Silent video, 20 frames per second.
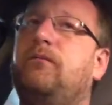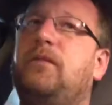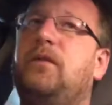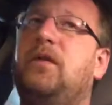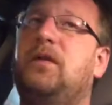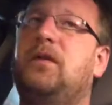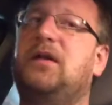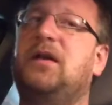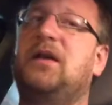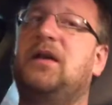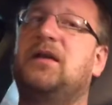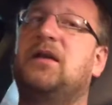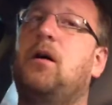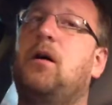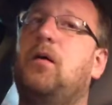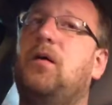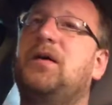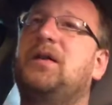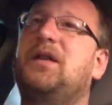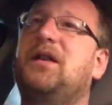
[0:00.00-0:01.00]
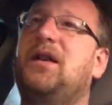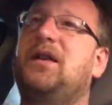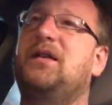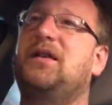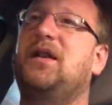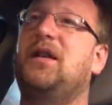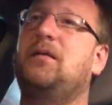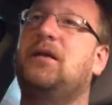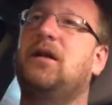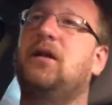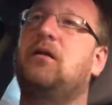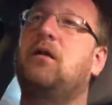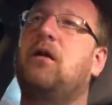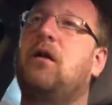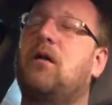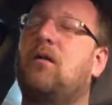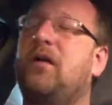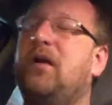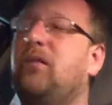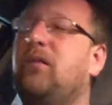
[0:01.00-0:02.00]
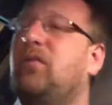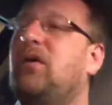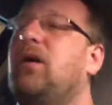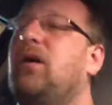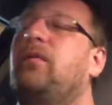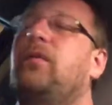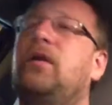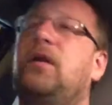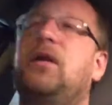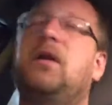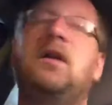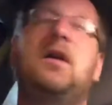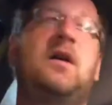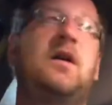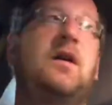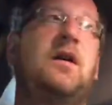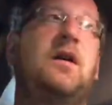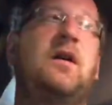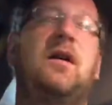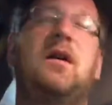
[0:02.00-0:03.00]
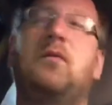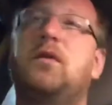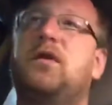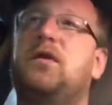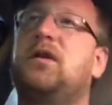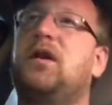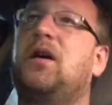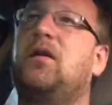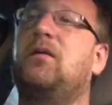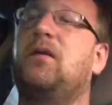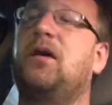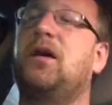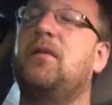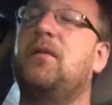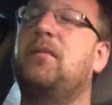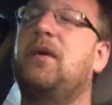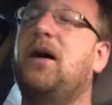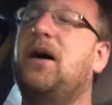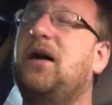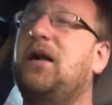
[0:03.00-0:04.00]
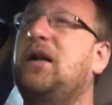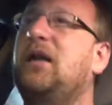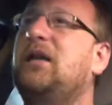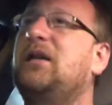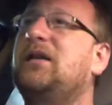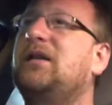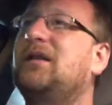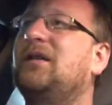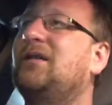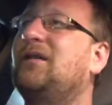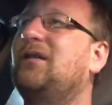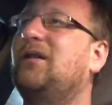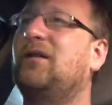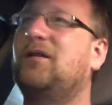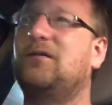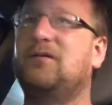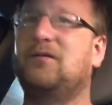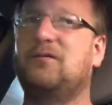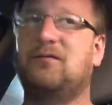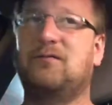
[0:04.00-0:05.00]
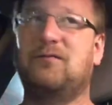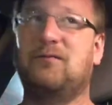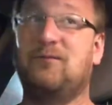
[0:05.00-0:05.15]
It takes all those things to keep that car running properly. And we're trying to run our bodies on